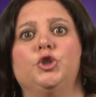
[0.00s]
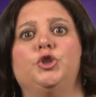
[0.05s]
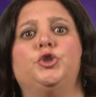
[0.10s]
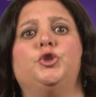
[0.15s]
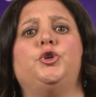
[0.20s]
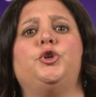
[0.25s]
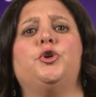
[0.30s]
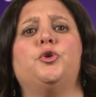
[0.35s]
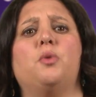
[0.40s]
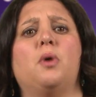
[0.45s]

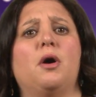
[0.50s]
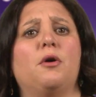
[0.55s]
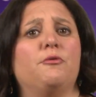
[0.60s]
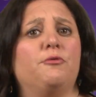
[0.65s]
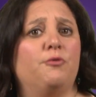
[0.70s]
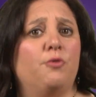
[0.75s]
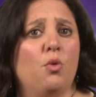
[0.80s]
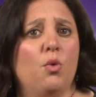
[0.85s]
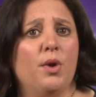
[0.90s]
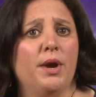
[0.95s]
Do you
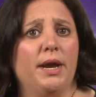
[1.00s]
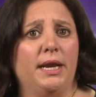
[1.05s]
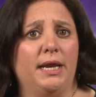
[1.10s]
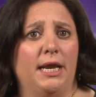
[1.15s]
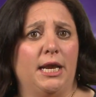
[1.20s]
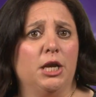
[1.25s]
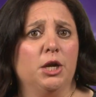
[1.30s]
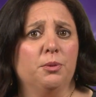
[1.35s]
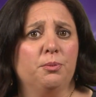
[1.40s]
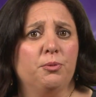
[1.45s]
avoid
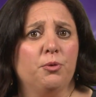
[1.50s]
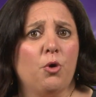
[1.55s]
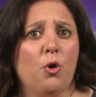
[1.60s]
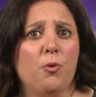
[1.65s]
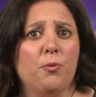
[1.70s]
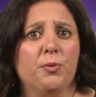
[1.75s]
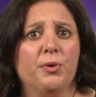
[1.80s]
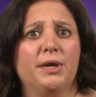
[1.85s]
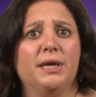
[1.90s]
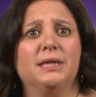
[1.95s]

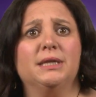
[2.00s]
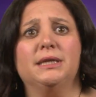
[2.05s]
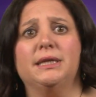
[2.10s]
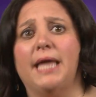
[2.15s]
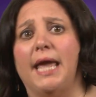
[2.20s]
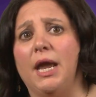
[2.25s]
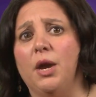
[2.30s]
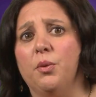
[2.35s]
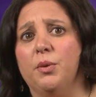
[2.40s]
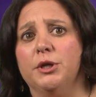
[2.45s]
inappropriate
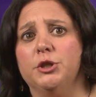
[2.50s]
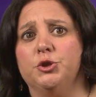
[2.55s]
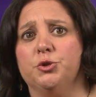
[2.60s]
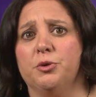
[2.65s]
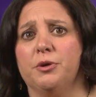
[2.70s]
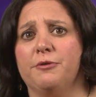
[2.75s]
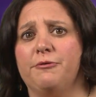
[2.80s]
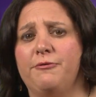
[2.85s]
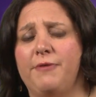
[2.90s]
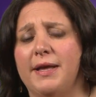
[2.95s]
language
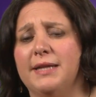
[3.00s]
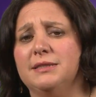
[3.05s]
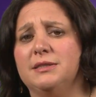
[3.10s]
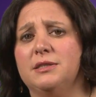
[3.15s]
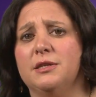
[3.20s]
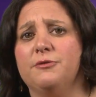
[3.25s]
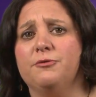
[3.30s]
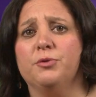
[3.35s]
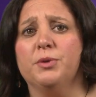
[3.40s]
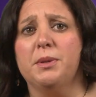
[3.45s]
or
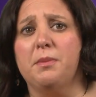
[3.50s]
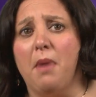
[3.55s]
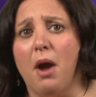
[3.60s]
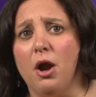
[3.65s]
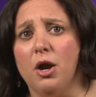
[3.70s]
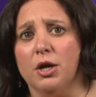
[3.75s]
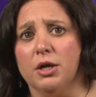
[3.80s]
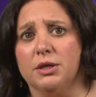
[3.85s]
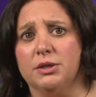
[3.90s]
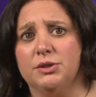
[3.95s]
offensive
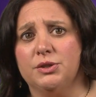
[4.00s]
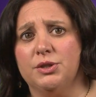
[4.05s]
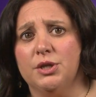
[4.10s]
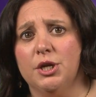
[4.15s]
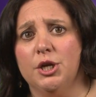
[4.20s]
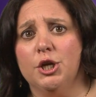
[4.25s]
remarks?